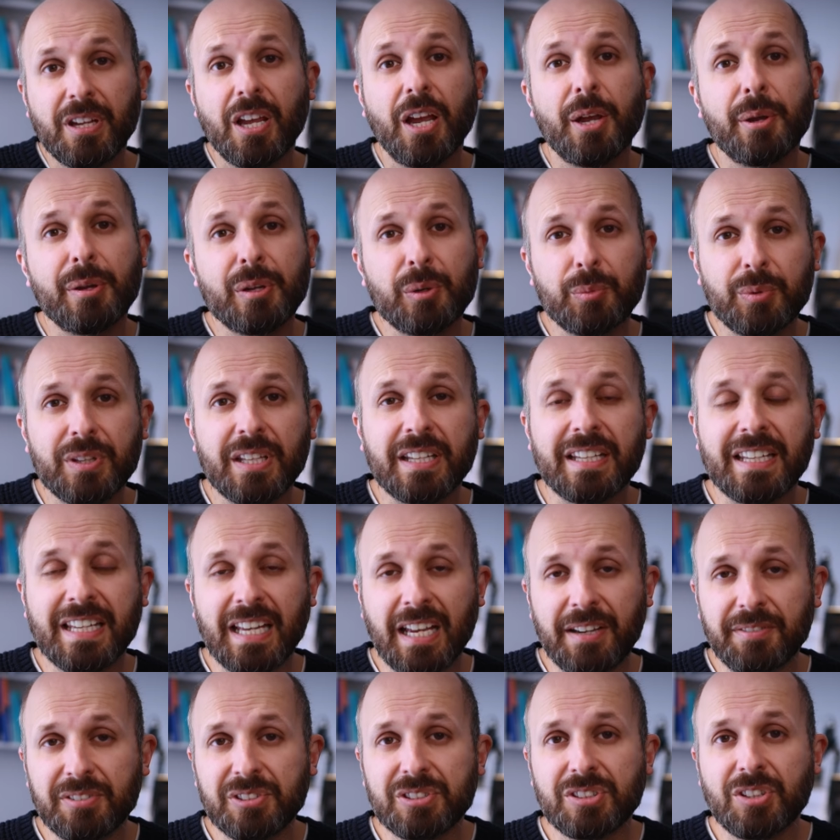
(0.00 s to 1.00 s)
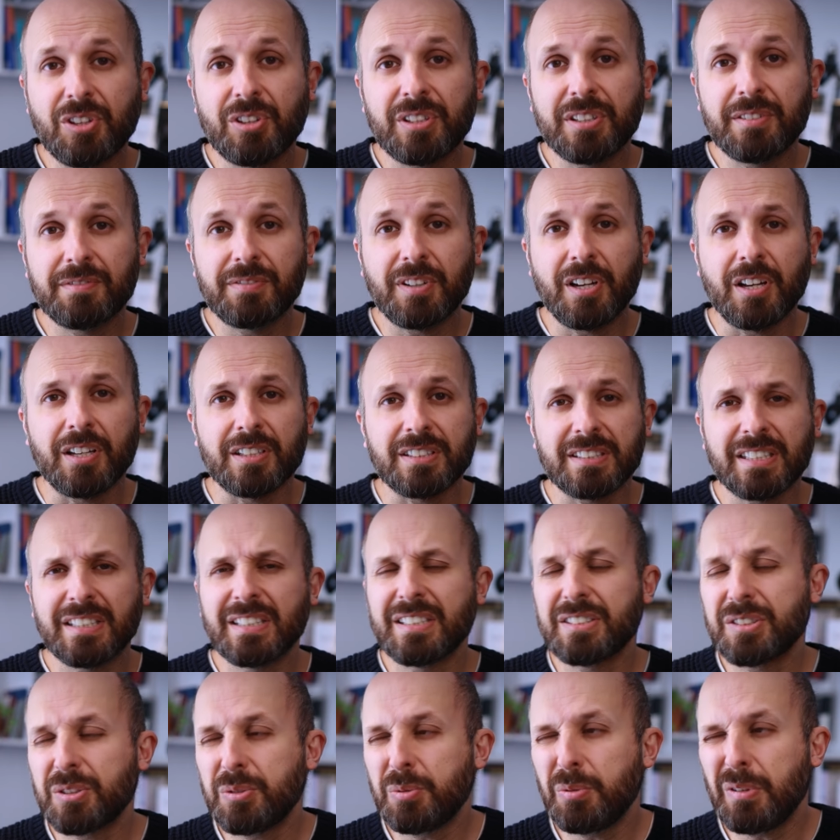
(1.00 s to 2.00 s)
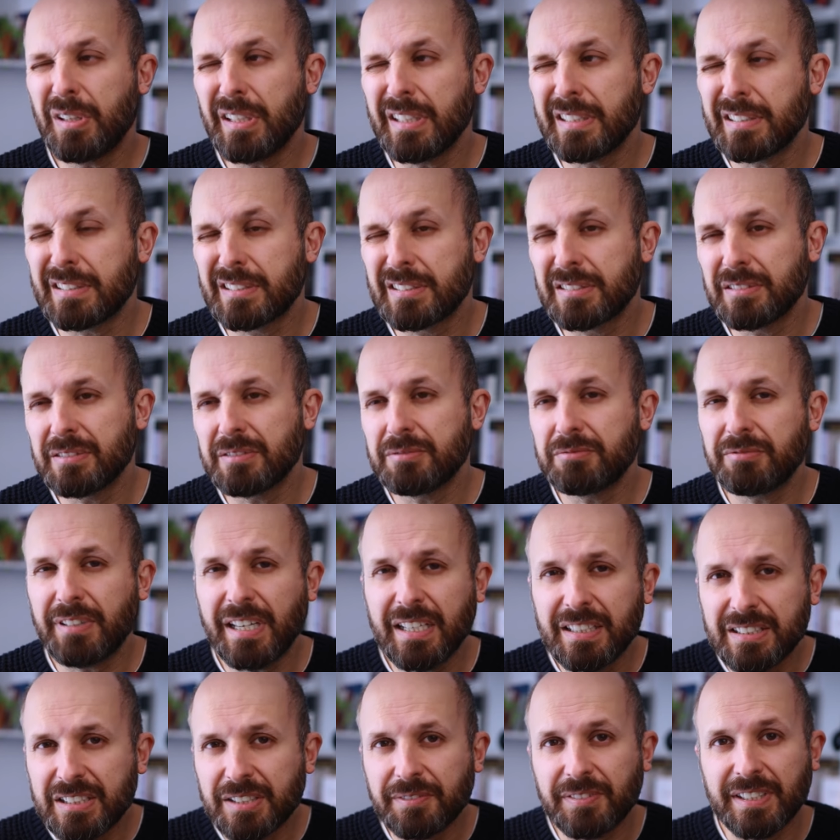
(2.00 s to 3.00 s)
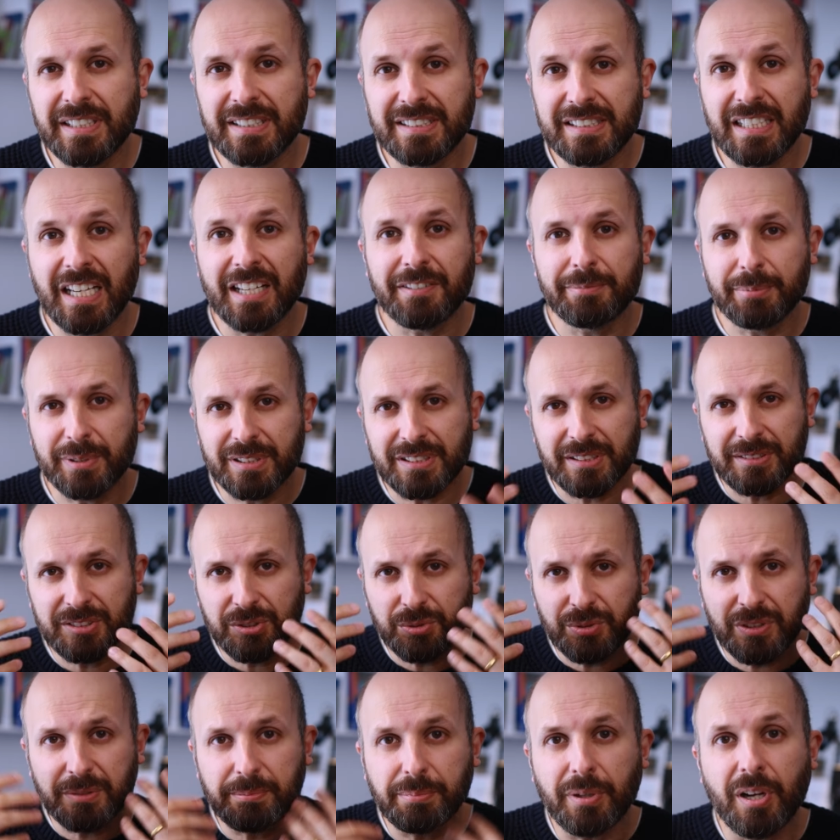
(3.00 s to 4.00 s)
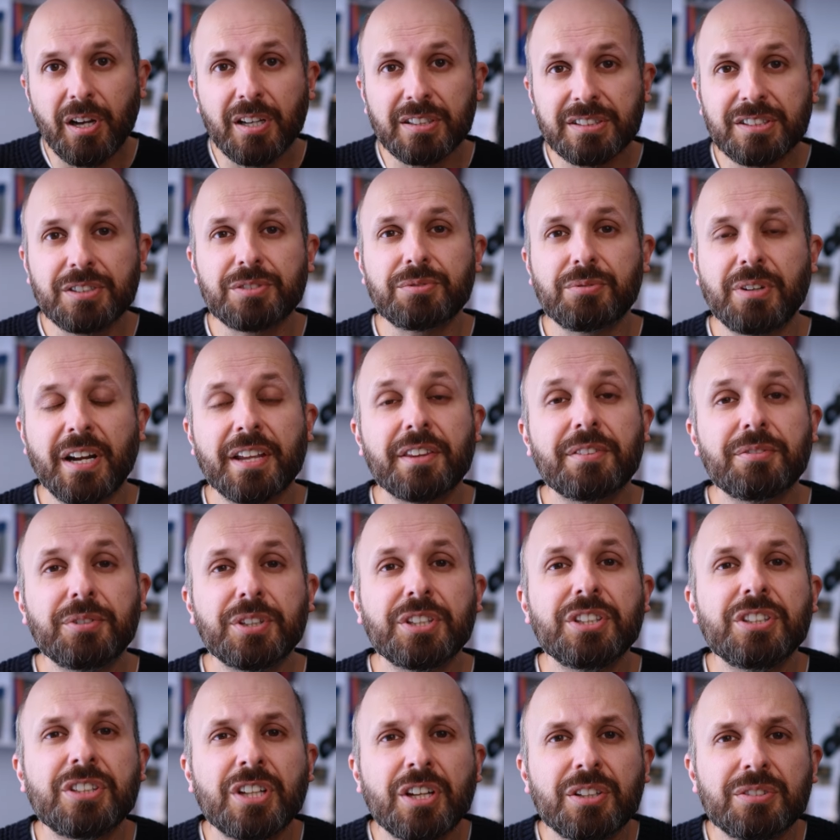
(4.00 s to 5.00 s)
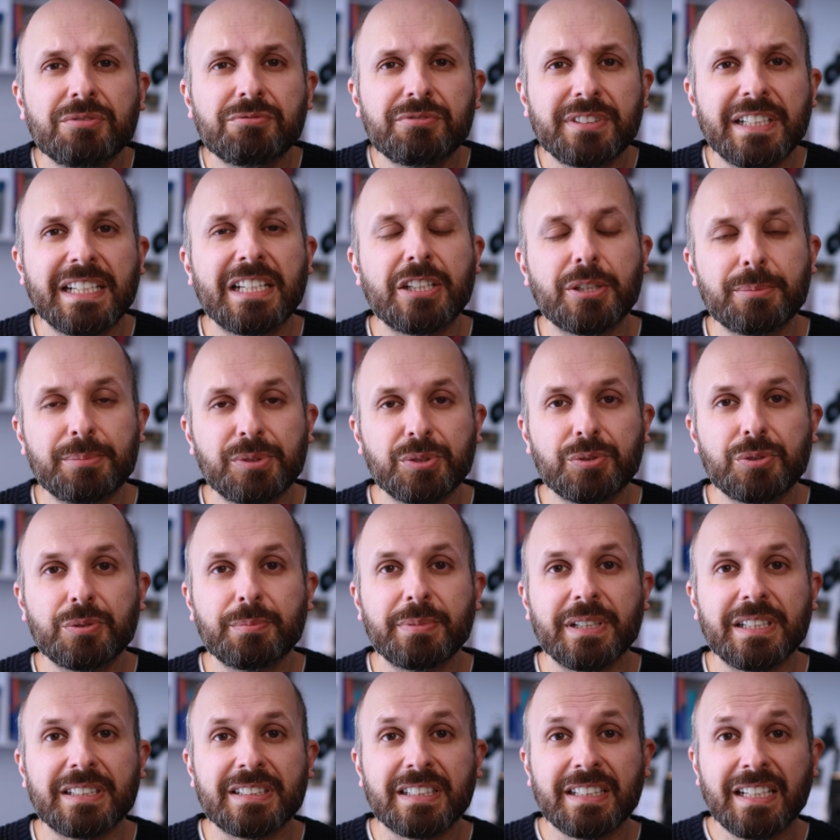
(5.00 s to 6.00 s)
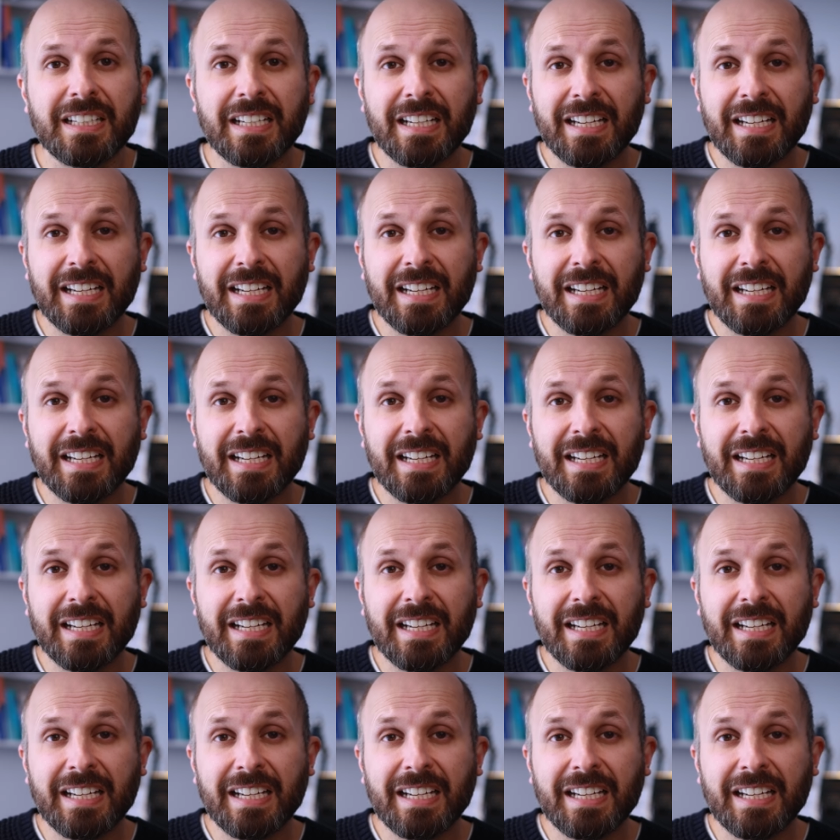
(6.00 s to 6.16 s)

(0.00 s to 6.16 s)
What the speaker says: going with the Gaviscon Advance. And it's quite relatively safe because it sort of passes right through. You don't really absorb it.